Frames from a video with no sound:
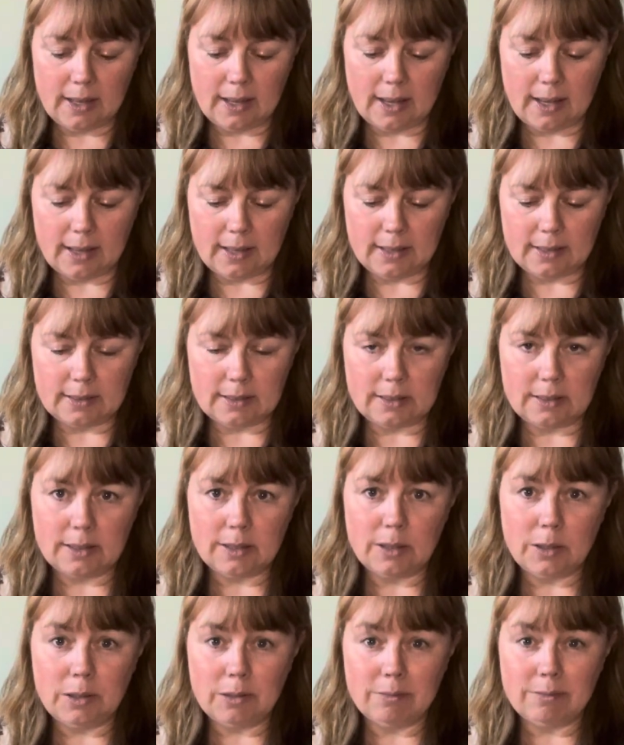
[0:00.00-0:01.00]
and
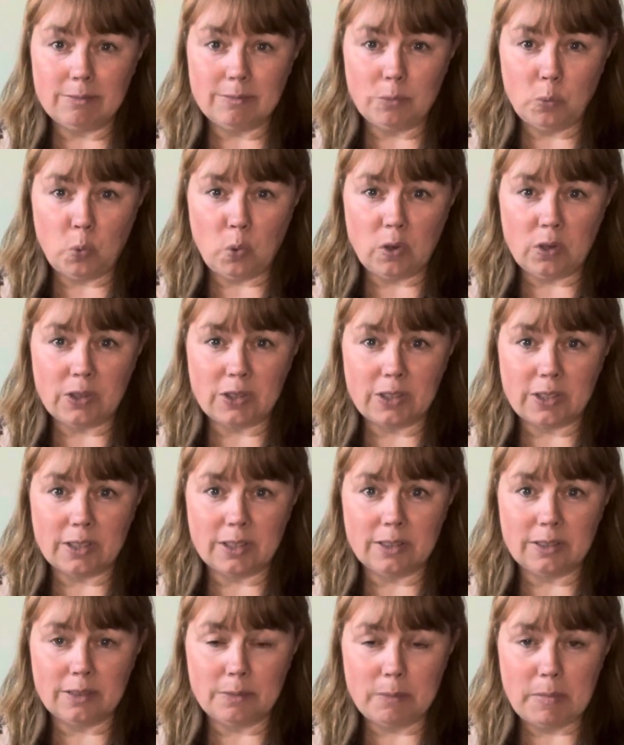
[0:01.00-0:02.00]
water
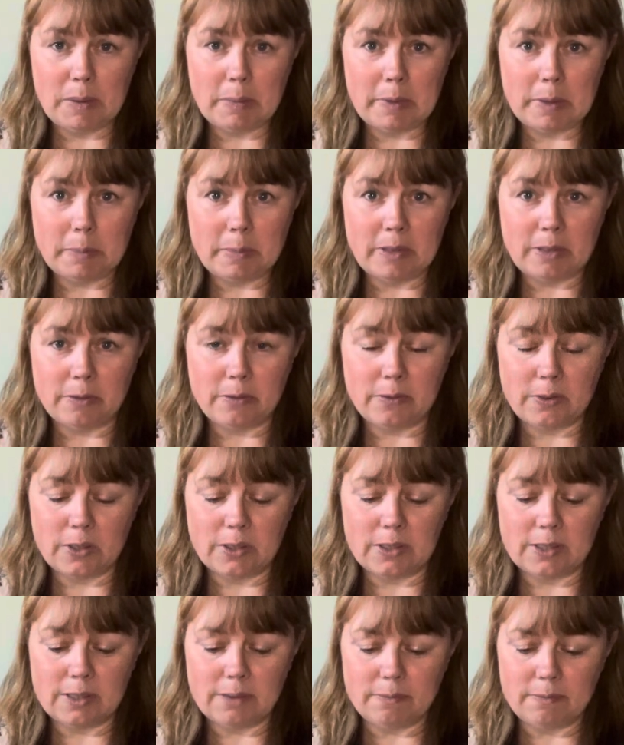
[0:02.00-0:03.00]
and maybe a bit of food,